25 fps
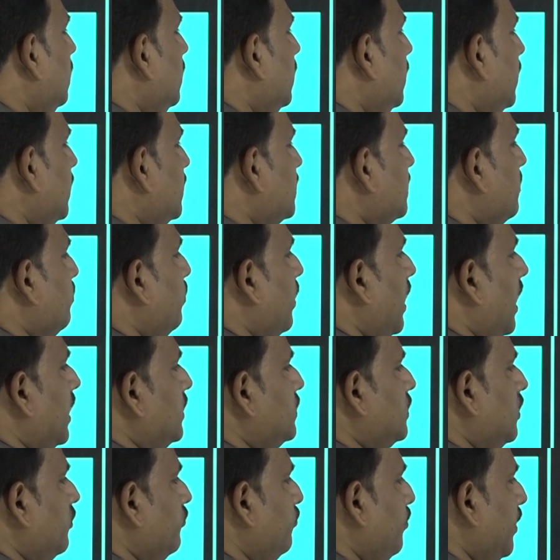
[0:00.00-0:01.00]
it is a
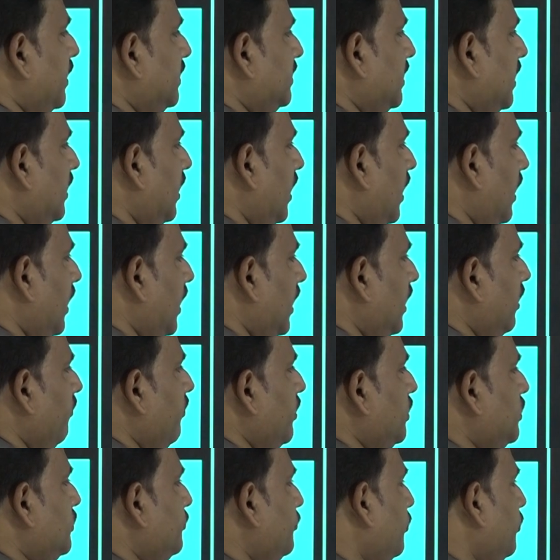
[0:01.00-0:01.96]
branch of machine learning which